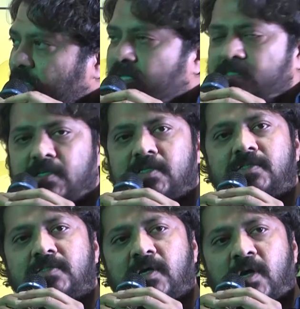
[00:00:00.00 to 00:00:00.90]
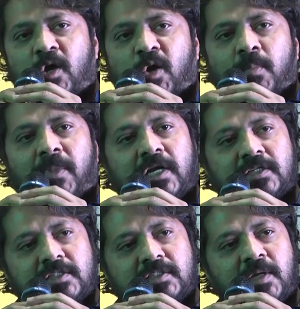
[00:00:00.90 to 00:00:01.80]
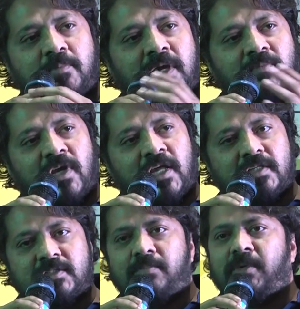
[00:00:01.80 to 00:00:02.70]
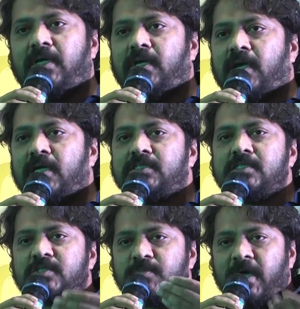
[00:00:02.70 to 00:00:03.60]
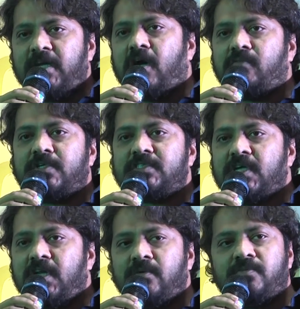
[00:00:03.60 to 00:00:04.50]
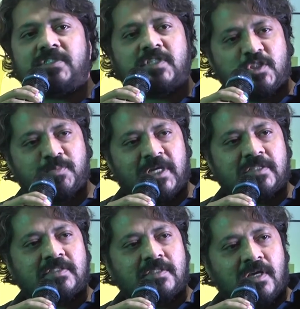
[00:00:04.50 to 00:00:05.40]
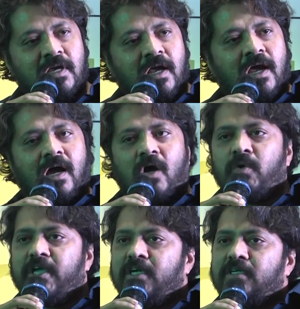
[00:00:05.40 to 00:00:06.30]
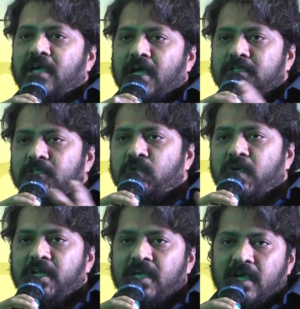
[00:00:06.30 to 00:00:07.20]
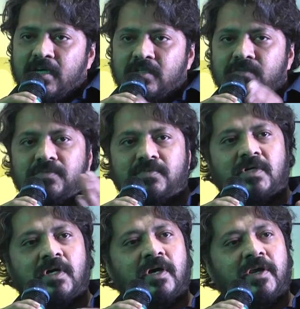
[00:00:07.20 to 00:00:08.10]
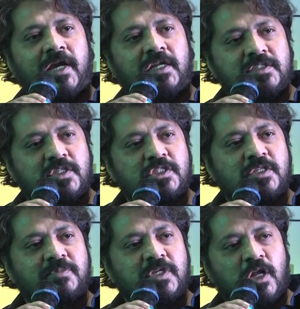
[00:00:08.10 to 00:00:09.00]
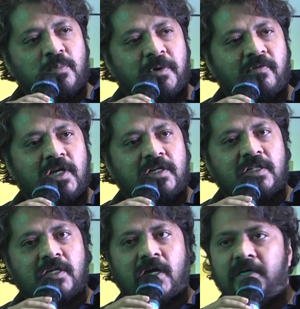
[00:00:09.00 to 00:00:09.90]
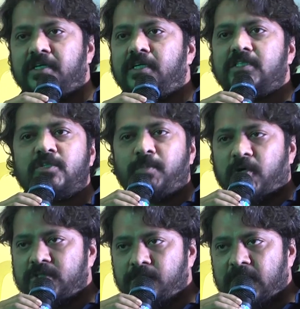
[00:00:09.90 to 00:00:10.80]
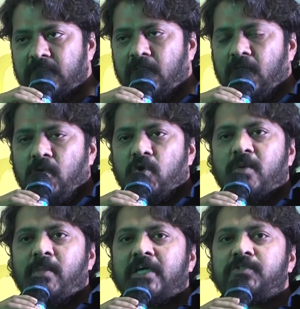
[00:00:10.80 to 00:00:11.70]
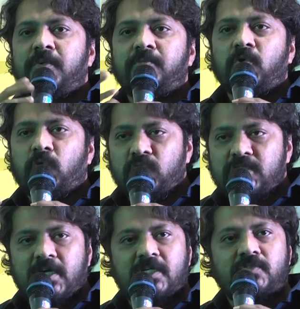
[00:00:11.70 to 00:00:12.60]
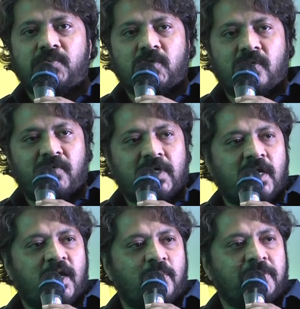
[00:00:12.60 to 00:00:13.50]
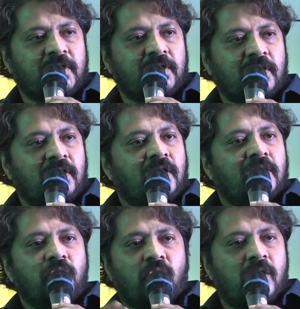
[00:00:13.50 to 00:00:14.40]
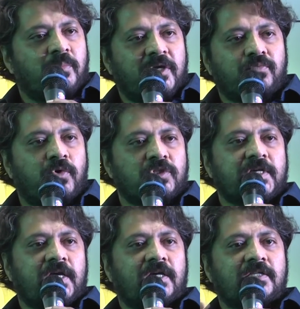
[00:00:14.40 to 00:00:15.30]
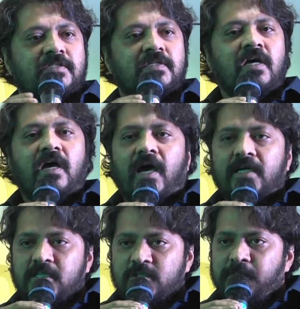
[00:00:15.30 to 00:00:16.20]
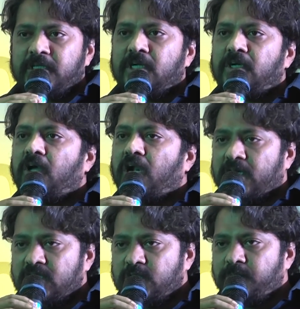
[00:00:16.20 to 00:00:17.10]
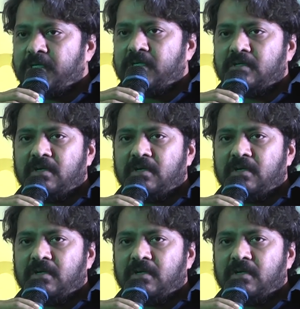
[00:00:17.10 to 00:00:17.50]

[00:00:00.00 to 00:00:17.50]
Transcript: the assets. But at the same time, when an SME gets its money after selling for six months, how can it cater to any kind of uh, rating systems that are prevalent in the country? It is impossible. You can maximum do two cycles with your working capital. You can't make four cycles as expected or anticipated.